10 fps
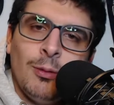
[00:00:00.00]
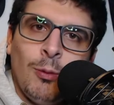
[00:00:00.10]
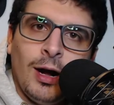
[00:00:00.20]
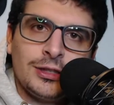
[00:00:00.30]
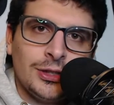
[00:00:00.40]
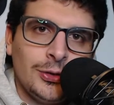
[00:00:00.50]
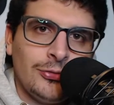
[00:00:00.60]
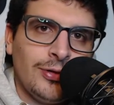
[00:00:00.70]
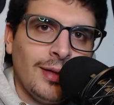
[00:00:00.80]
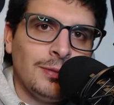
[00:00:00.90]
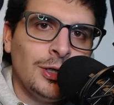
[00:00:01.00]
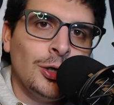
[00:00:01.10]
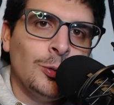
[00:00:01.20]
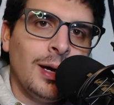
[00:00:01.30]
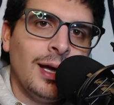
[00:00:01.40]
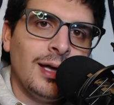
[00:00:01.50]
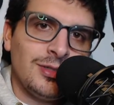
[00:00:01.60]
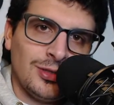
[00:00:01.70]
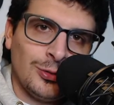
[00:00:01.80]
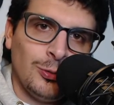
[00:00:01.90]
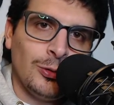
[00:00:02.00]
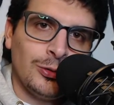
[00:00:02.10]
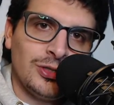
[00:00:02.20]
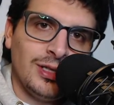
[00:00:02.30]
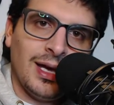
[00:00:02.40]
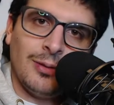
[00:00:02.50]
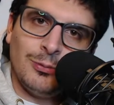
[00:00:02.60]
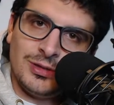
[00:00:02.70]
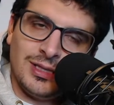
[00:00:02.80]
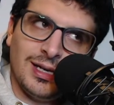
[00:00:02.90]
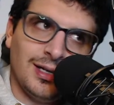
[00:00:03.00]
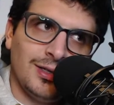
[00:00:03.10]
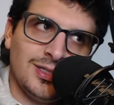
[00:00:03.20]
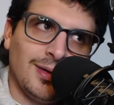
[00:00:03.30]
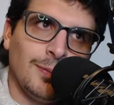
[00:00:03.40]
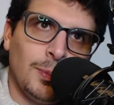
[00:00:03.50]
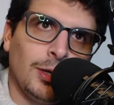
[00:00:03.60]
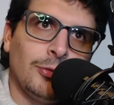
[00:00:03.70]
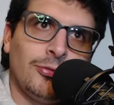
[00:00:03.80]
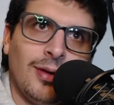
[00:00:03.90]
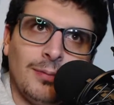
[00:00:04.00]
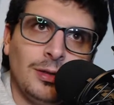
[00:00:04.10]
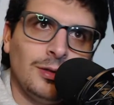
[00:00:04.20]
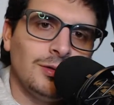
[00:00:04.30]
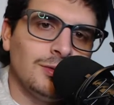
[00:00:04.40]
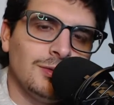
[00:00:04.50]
watching her family go away, as the quote she had was like, something about your family.